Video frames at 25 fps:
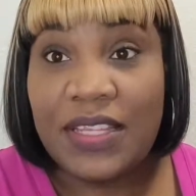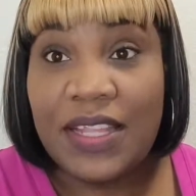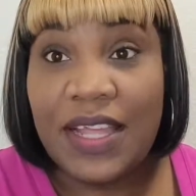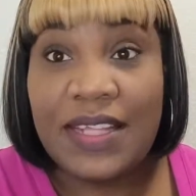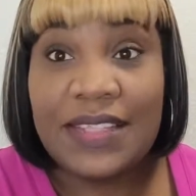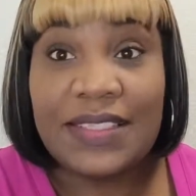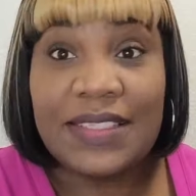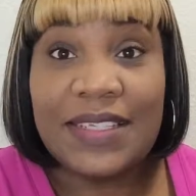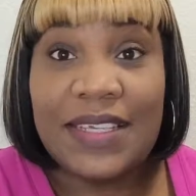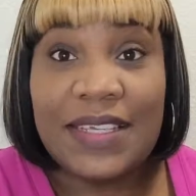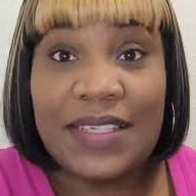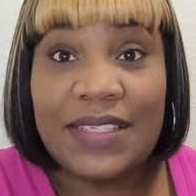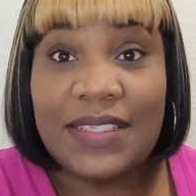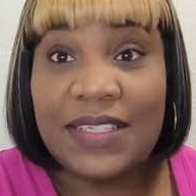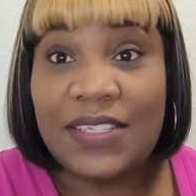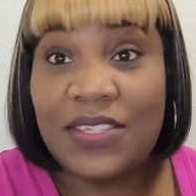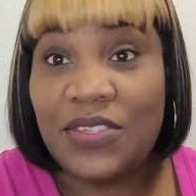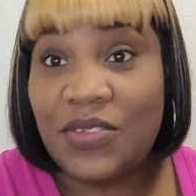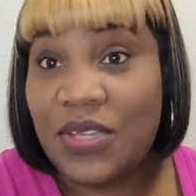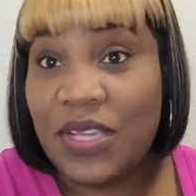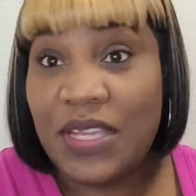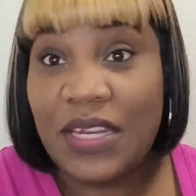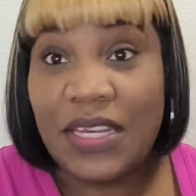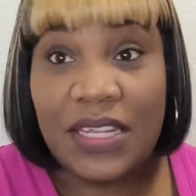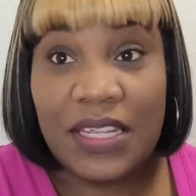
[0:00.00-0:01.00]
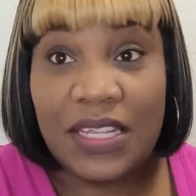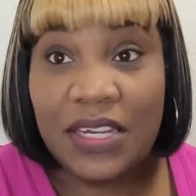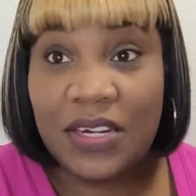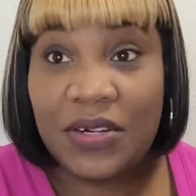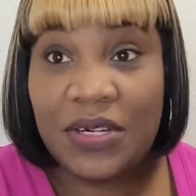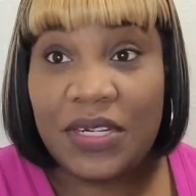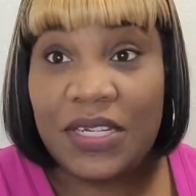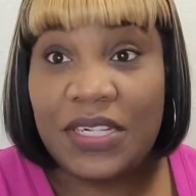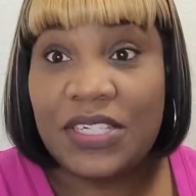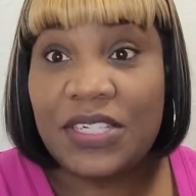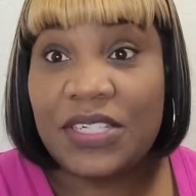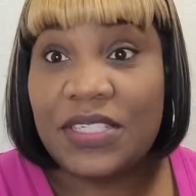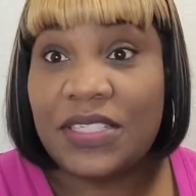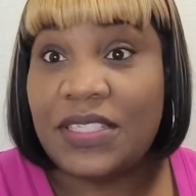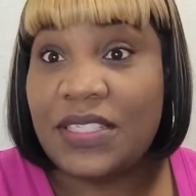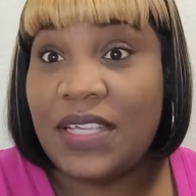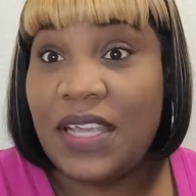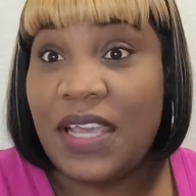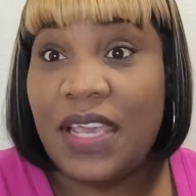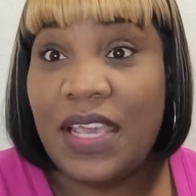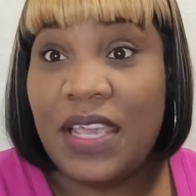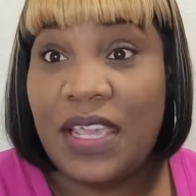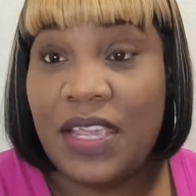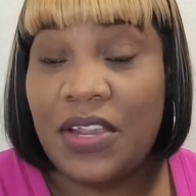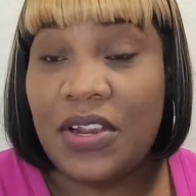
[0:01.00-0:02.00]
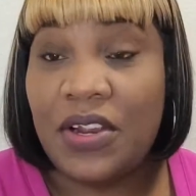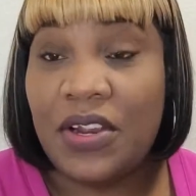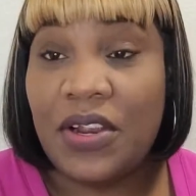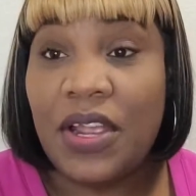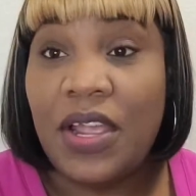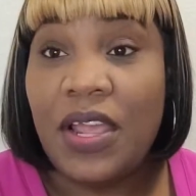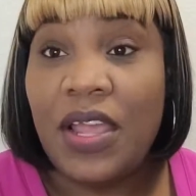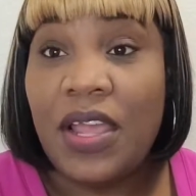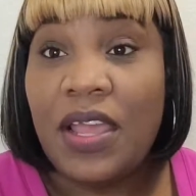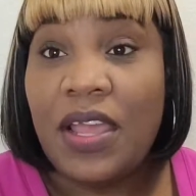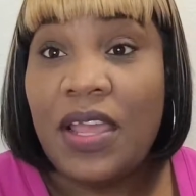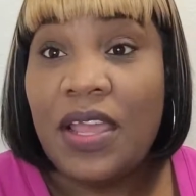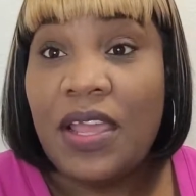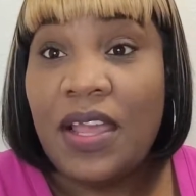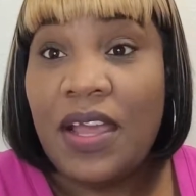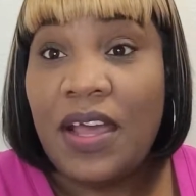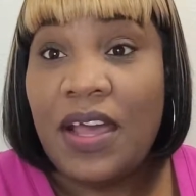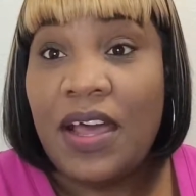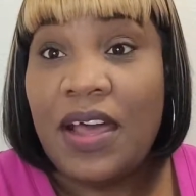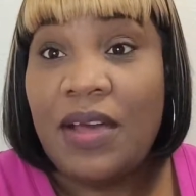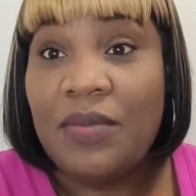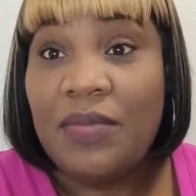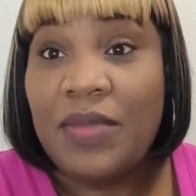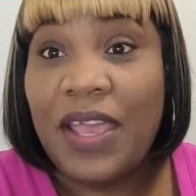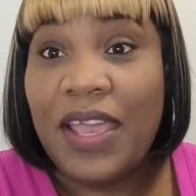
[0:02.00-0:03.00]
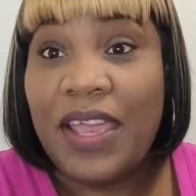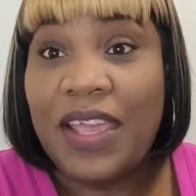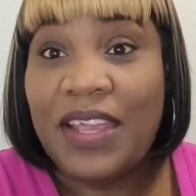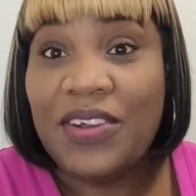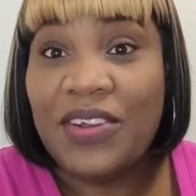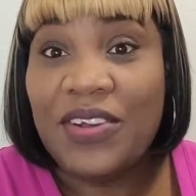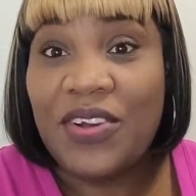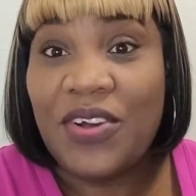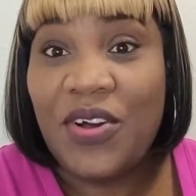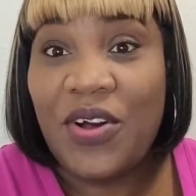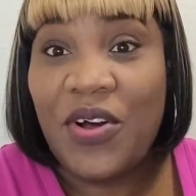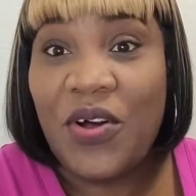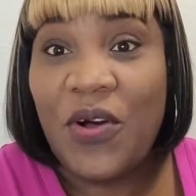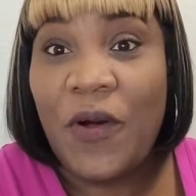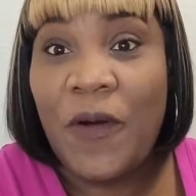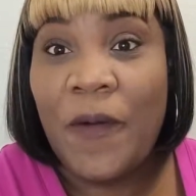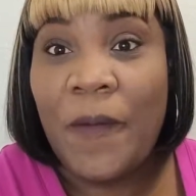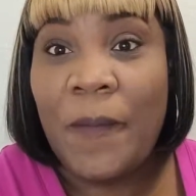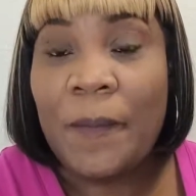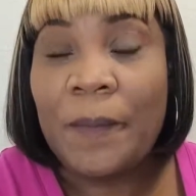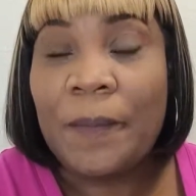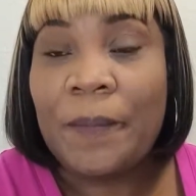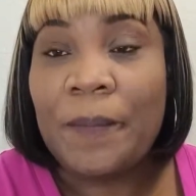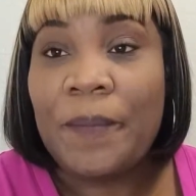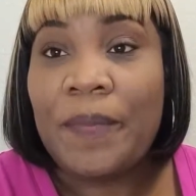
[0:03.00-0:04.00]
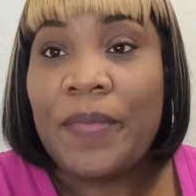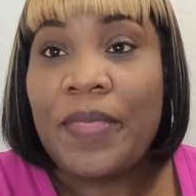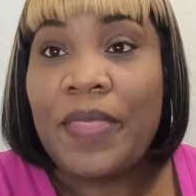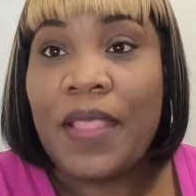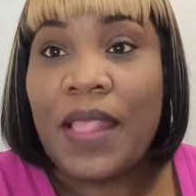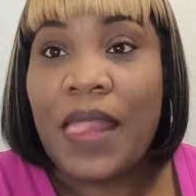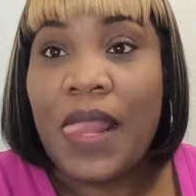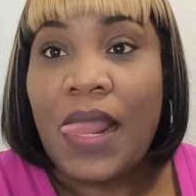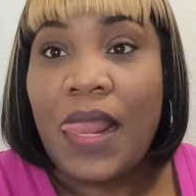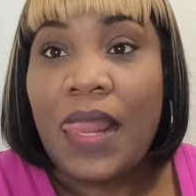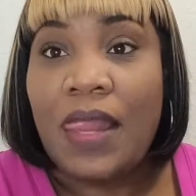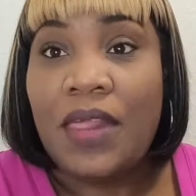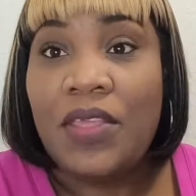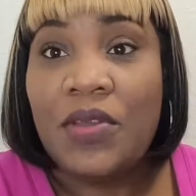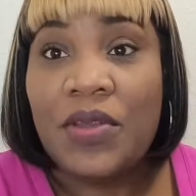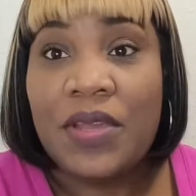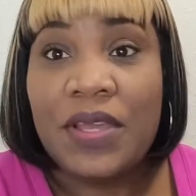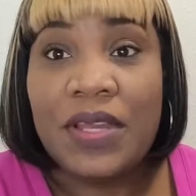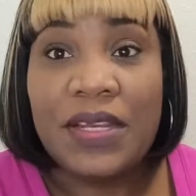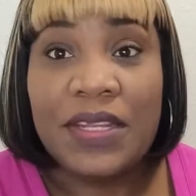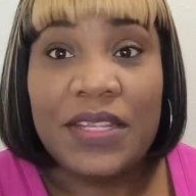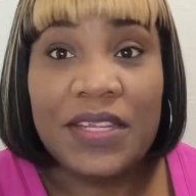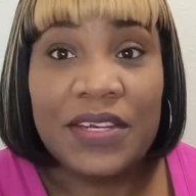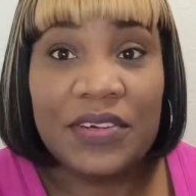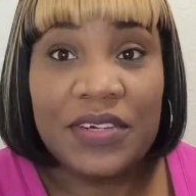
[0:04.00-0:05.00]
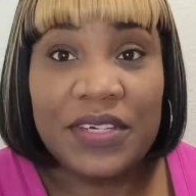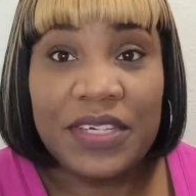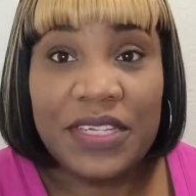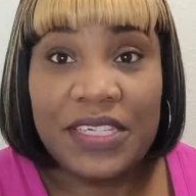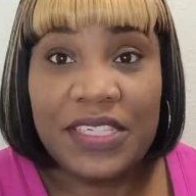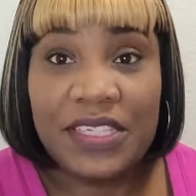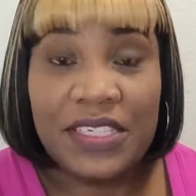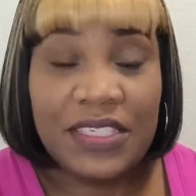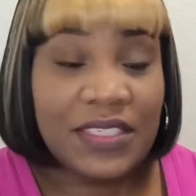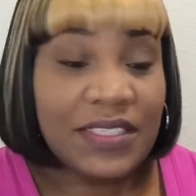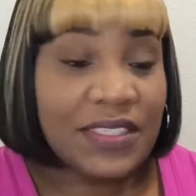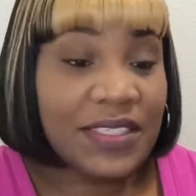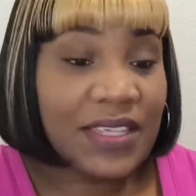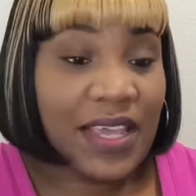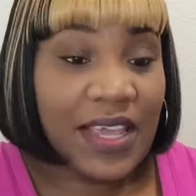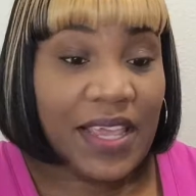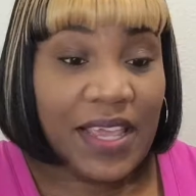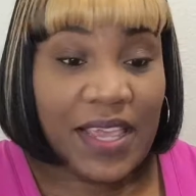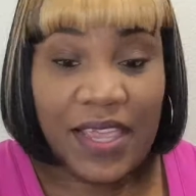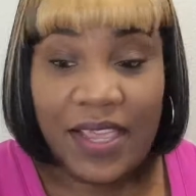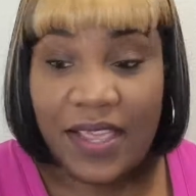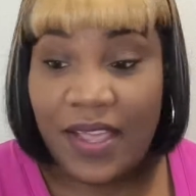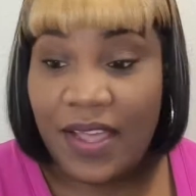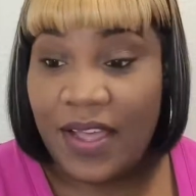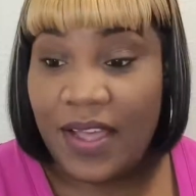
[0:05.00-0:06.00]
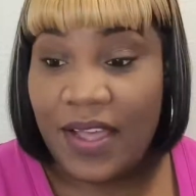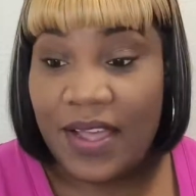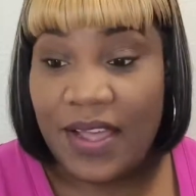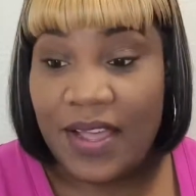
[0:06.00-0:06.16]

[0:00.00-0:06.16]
That's easy. You can literally just say, here, hey, Nicole, you can literally just say,